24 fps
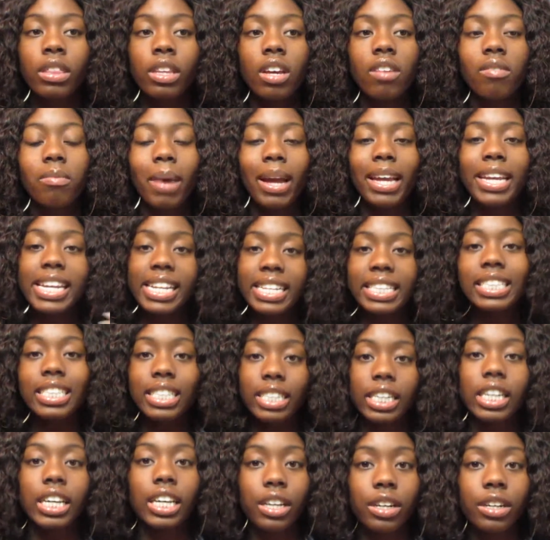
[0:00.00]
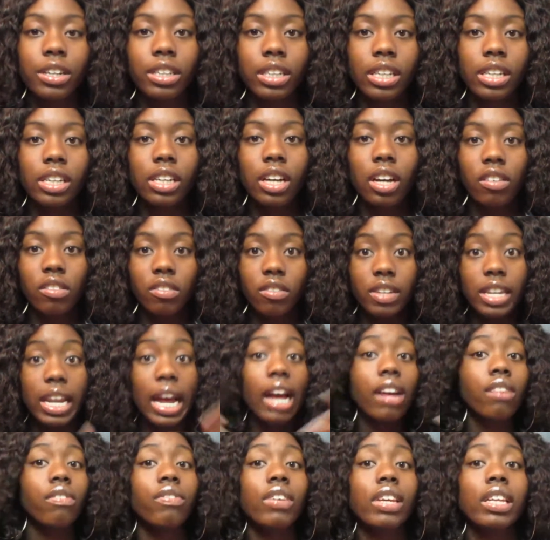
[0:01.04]
of my insecurity of
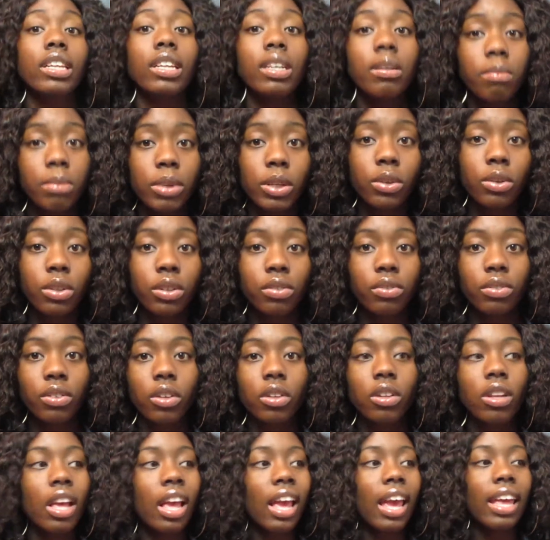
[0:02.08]
not feeling beautiful,